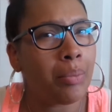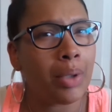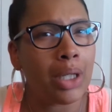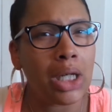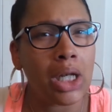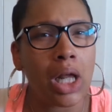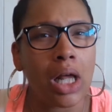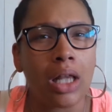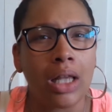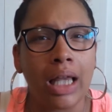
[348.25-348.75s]

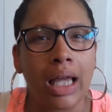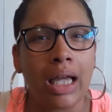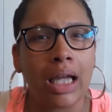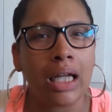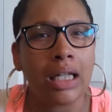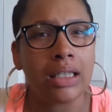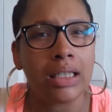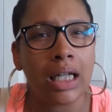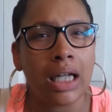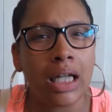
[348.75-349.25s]
but not
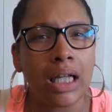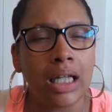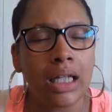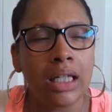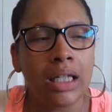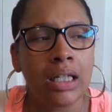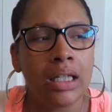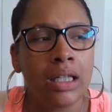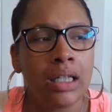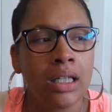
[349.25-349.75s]
like a
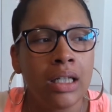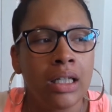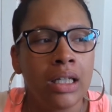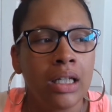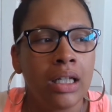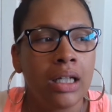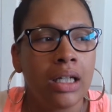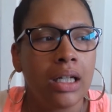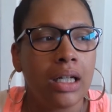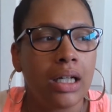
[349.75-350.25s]
ton.
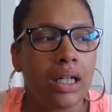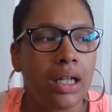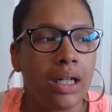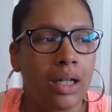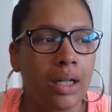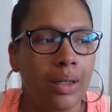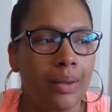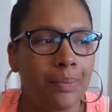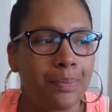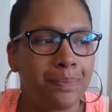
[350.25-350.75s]

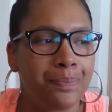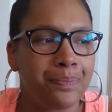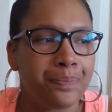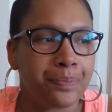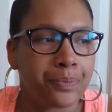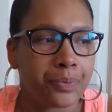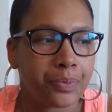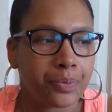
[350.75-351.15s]
And